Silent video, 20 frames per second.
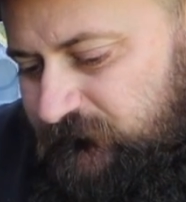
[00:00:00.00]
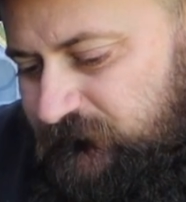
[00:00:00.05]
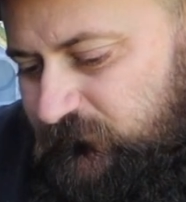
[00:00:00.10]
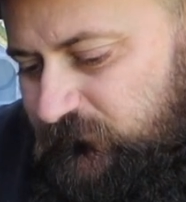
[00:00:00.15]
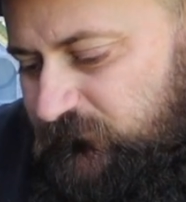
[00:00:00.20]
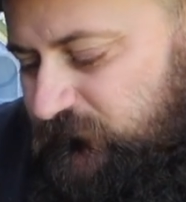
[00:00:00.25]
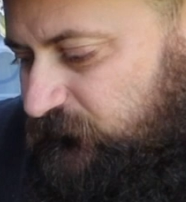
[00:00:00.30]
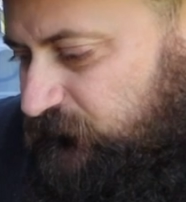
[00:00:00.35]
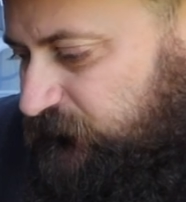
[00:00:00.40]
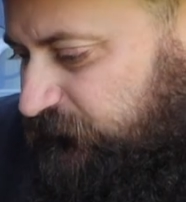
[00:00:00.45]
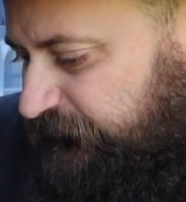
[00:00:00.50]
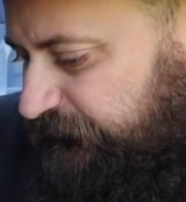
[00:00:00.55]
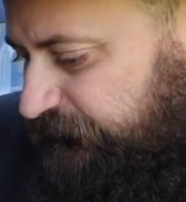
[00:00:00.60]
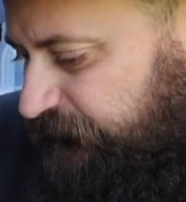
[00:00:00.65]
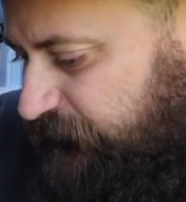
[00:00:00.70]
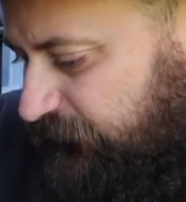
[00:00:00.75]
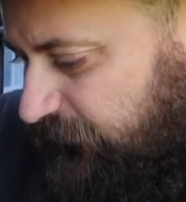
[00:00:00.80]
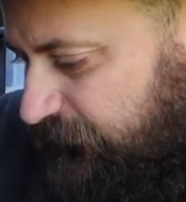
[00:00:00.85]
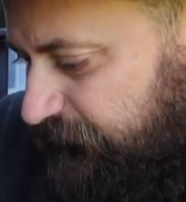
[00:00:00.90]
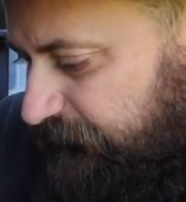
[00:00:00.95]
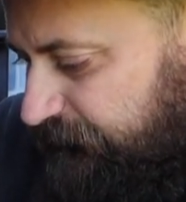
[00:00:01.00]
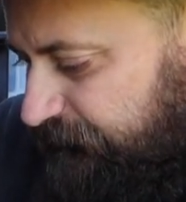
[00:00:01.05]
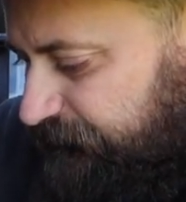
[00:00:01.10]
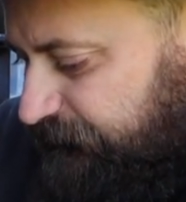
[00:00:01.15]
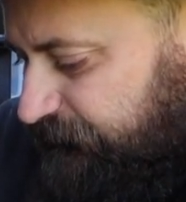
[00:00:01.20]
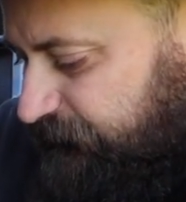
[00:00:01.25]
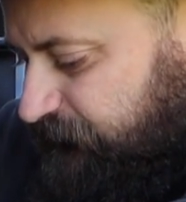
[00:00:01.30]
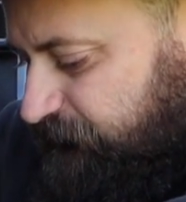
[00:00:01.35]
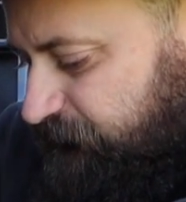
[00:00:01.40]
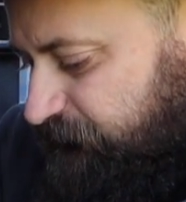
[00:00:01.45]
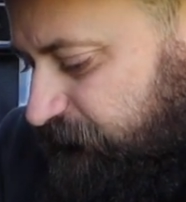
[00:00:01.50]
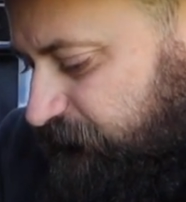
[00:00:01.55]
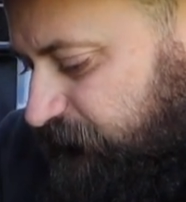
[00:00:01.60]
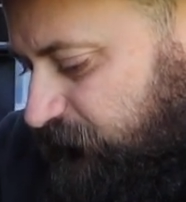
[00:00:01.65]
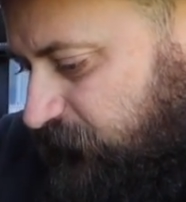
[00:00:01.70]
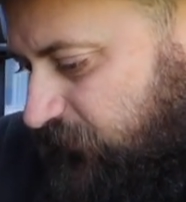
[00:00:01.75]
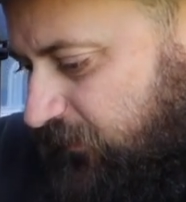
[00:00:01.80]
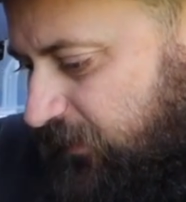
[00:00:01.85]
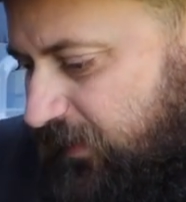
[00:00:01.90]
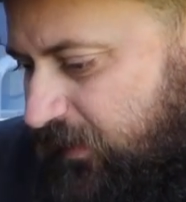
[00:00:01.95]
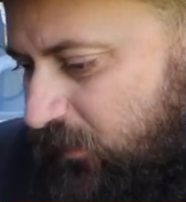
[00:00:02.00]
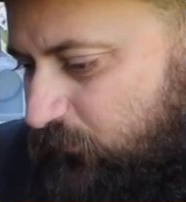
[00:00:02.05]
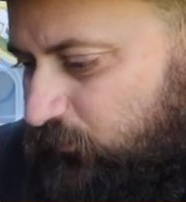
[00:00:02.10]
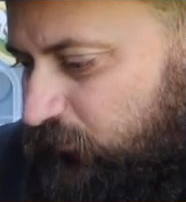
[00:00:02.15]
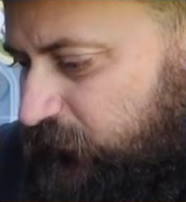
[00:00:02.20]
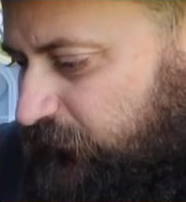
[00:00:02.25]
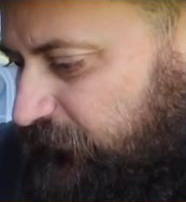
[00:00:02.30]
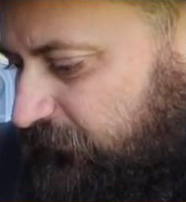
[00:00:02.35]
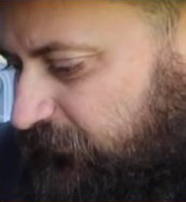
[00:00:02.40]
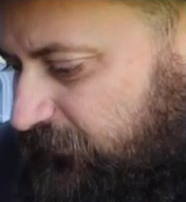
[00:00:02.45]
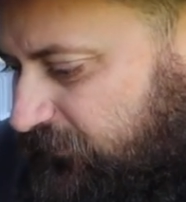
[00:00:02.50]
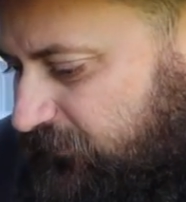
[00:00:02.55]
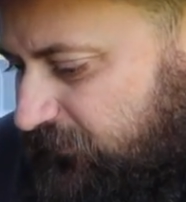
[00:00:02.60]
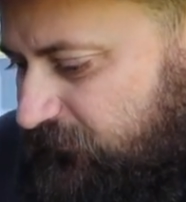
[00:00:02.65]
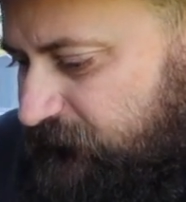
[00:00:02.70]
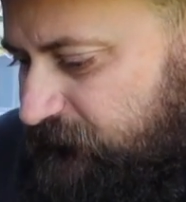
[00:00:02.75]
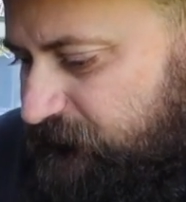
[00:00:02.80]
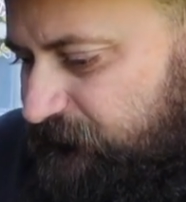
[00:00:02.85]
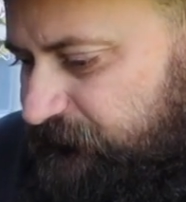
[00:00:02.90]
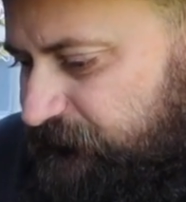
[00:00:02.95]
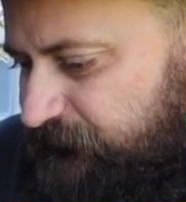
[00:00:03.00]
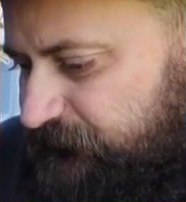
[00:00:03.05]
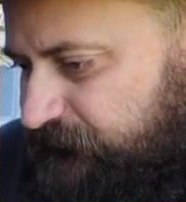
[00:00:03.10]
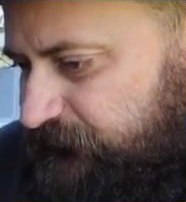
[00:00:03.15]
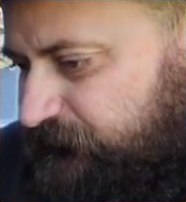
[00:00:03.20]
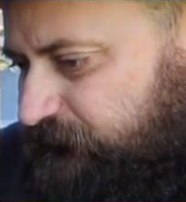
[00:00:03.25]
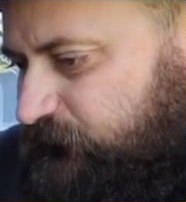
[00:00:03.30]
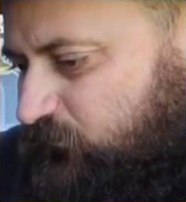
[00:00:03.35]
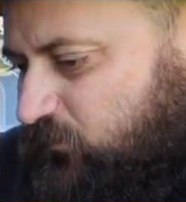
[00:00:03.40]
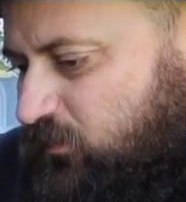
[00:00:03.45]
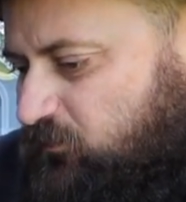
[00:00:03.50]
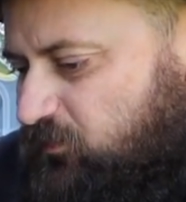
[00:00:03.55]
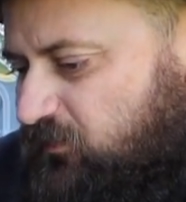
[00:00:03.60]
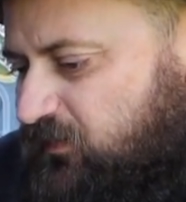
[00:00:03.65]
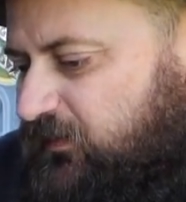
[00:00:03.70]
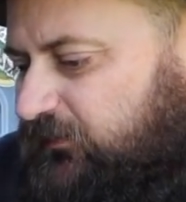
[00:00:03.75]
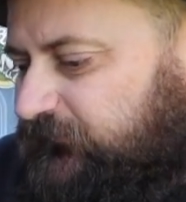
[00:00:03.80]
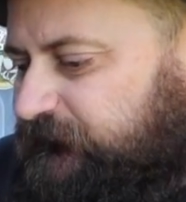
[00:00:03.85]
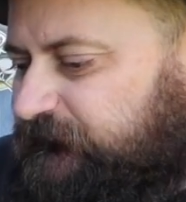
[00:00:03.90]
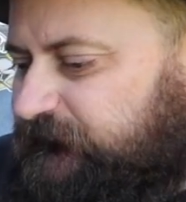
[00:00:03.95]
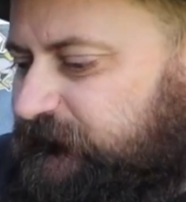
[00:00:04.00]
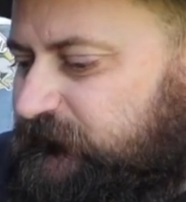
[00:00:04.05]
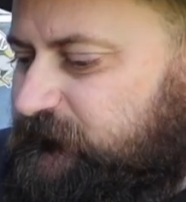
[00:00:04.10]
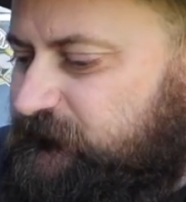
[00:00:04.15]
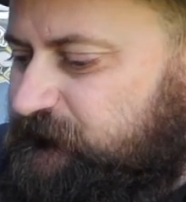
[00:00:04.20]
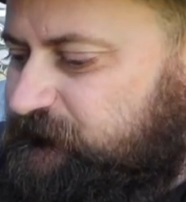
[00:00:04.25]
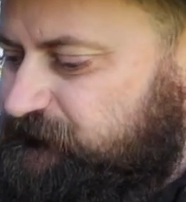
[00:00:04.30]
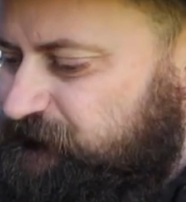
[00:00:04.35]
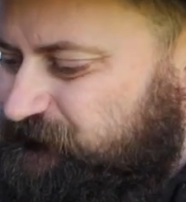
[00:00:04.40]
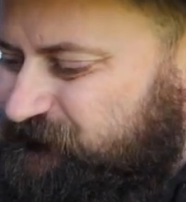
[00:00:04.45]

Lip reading: Little ring spanners. Got a hammer in here. It's for my pegs and